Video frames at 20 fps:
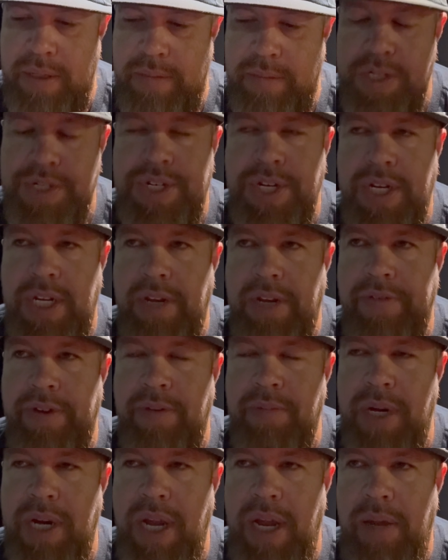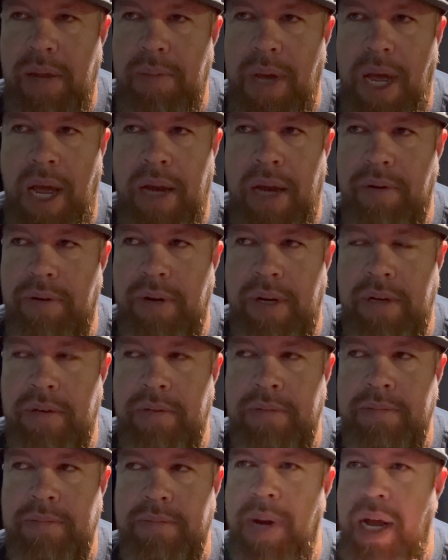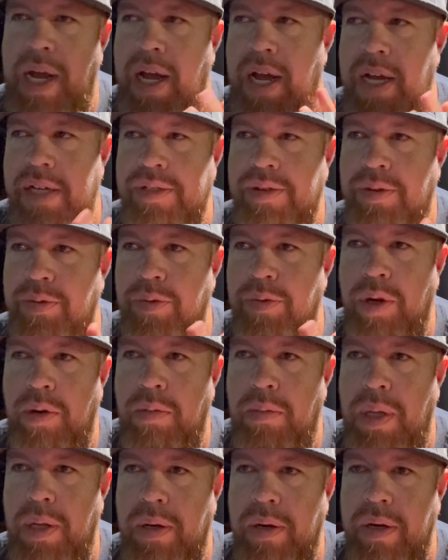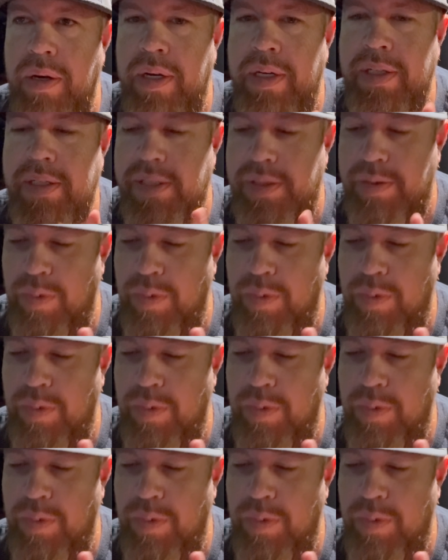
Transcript: Did she give him a name? I don't know. My eyes are real blurry because it's